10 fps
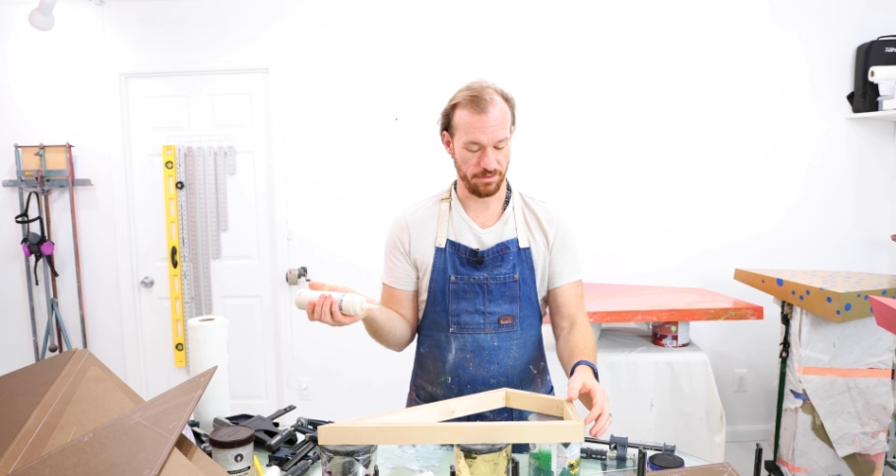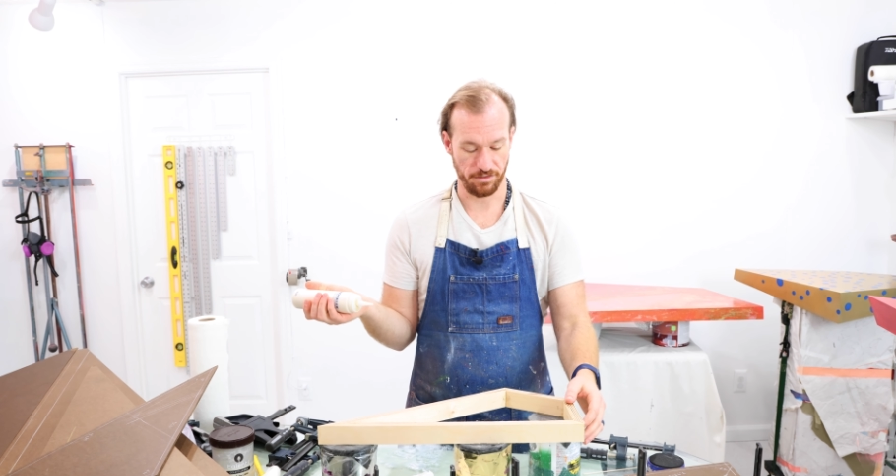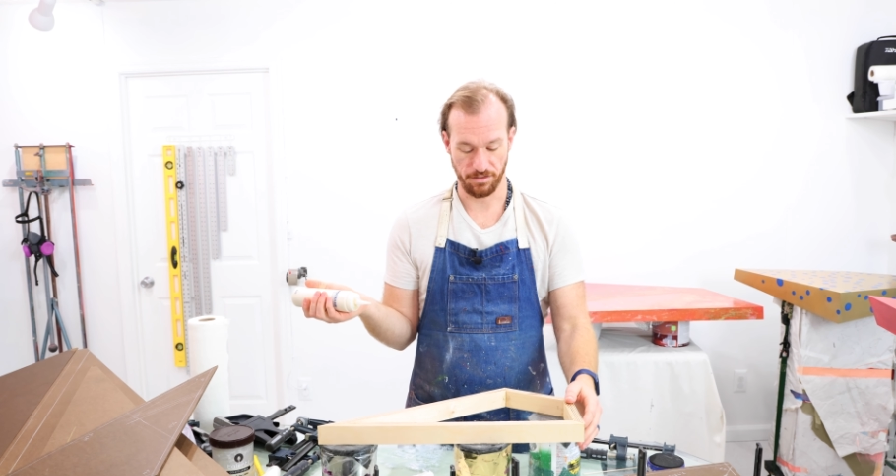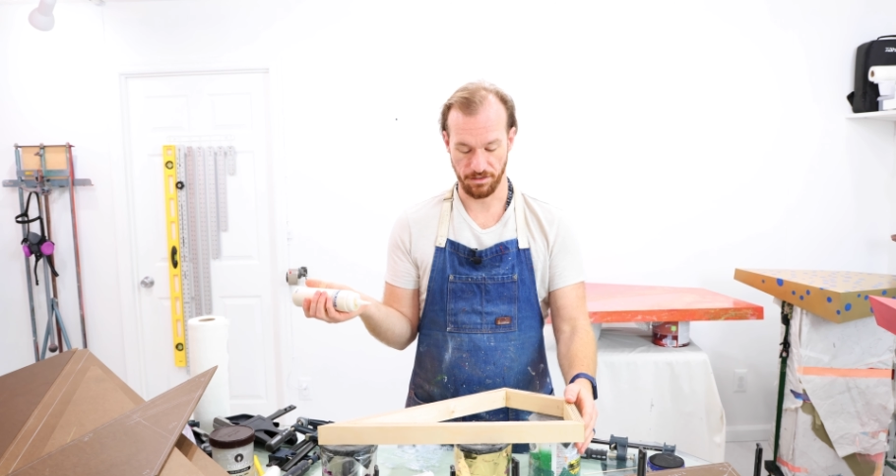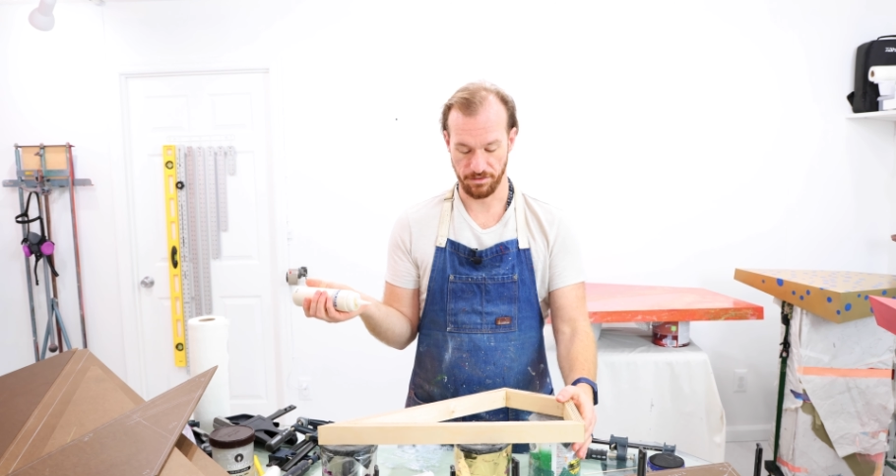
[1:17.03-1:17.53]

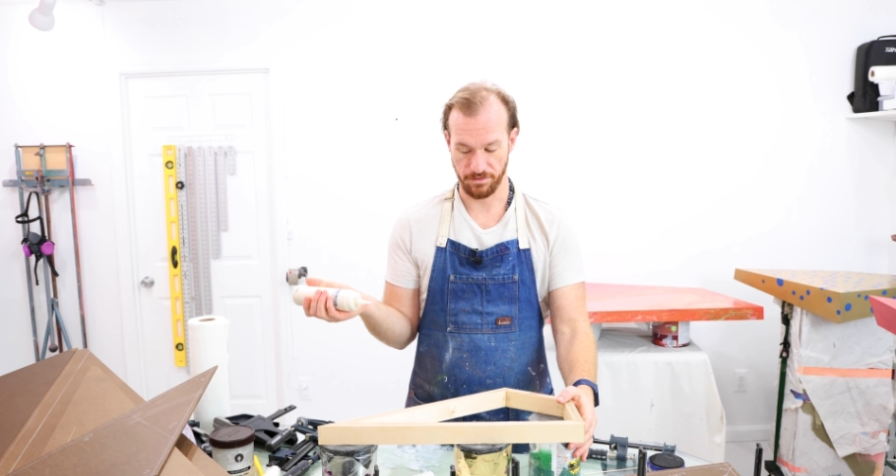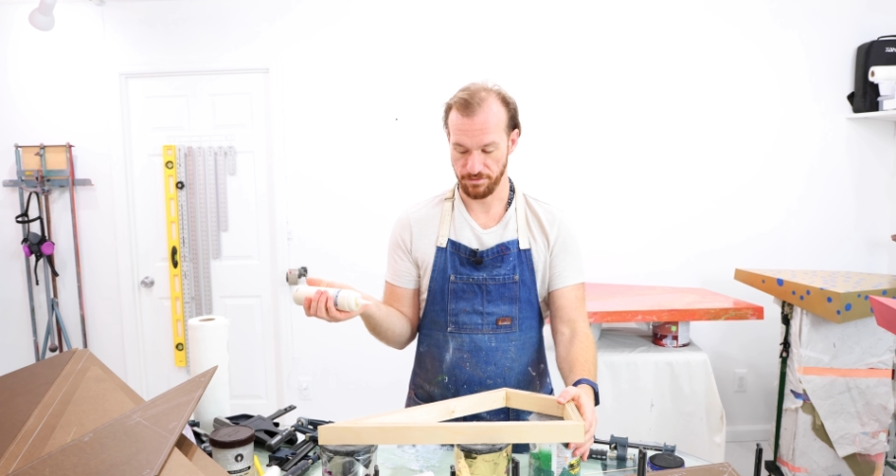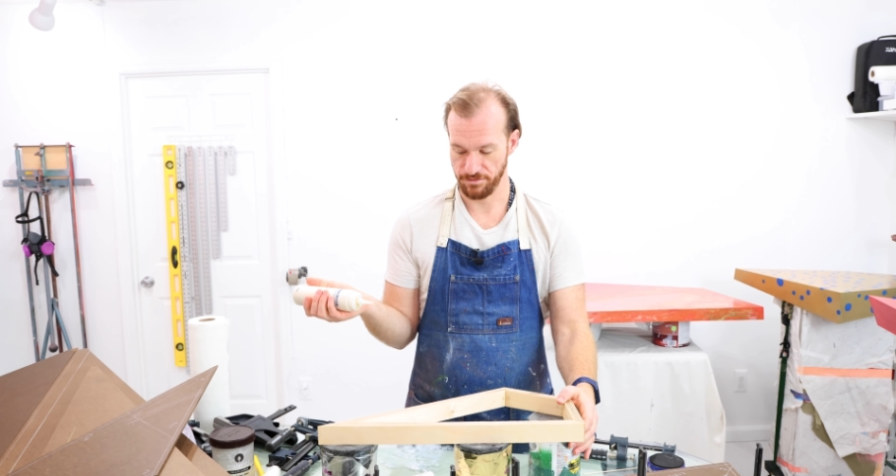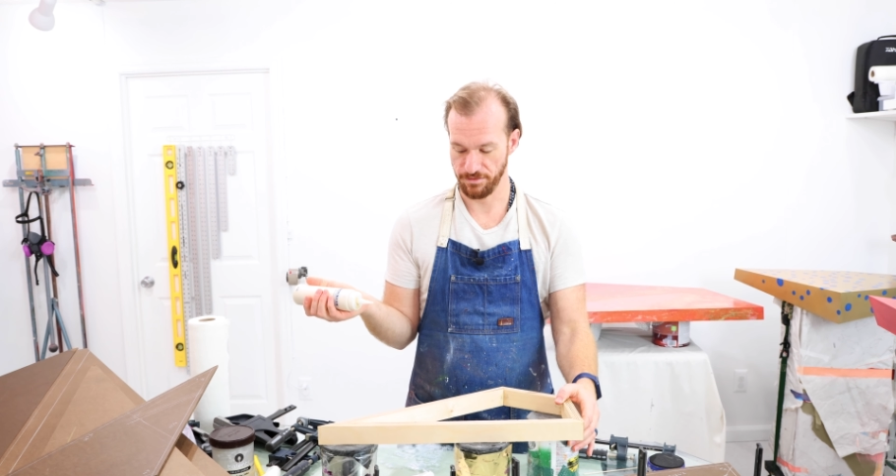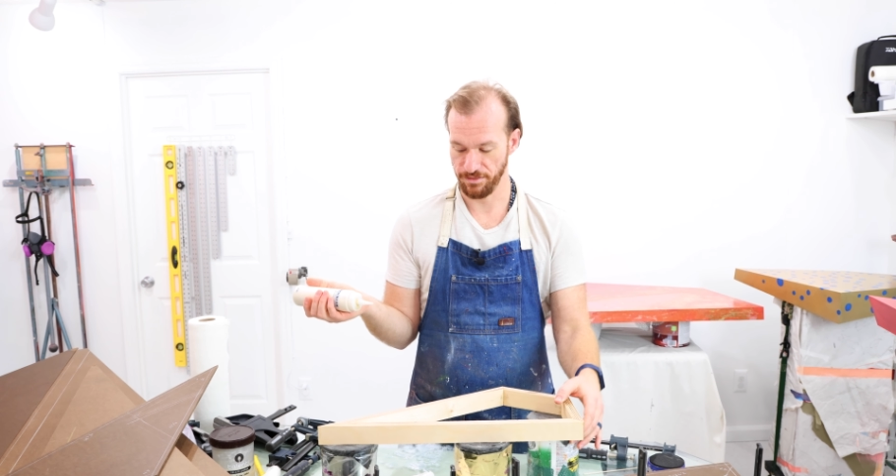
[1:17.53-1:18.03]

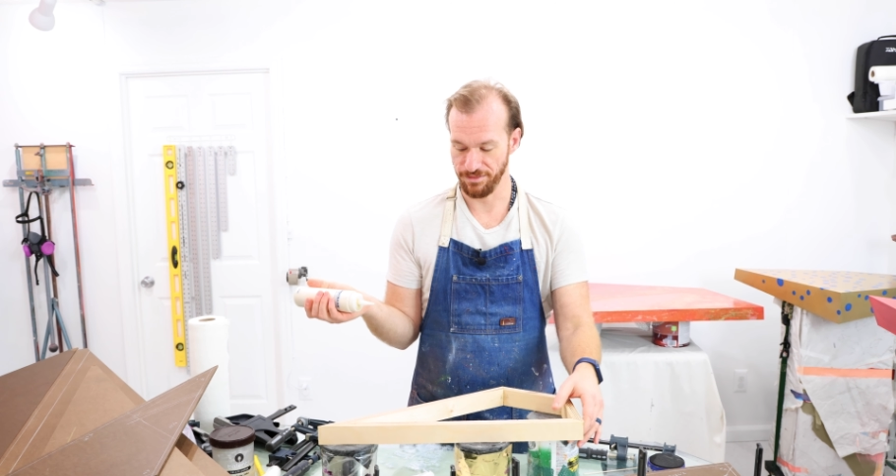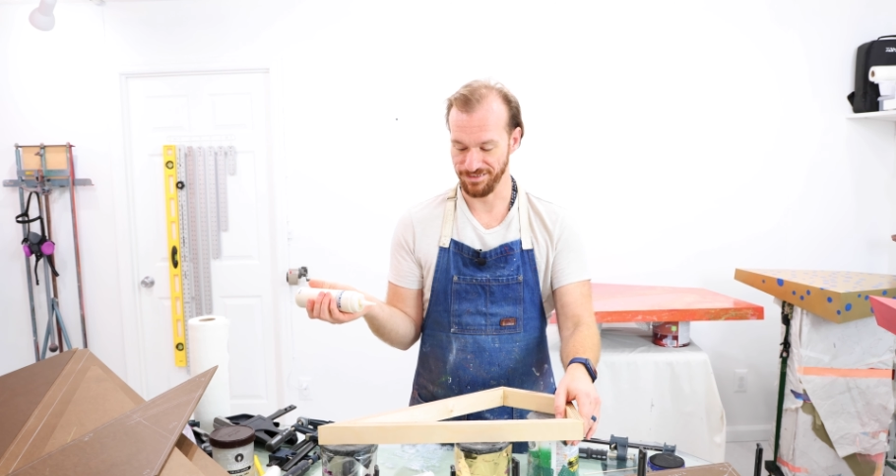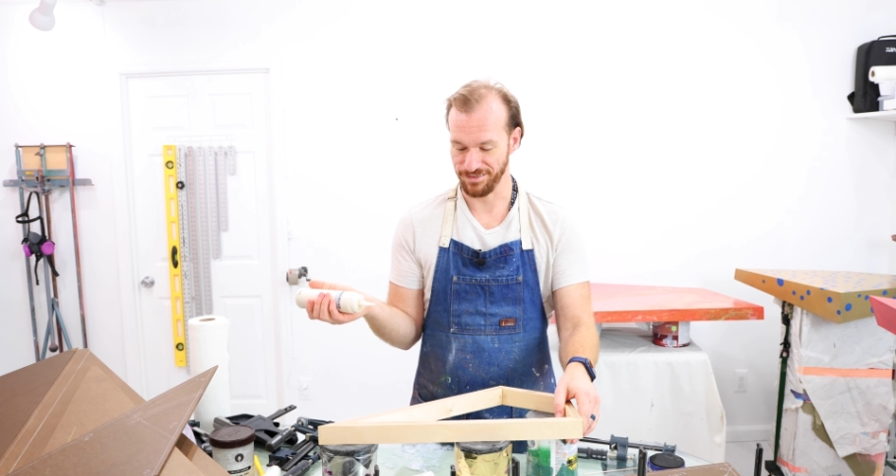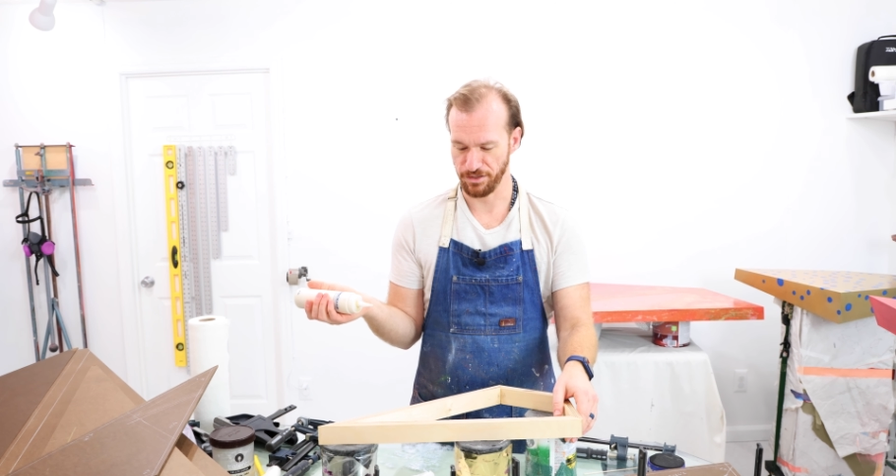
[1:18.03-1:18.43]
the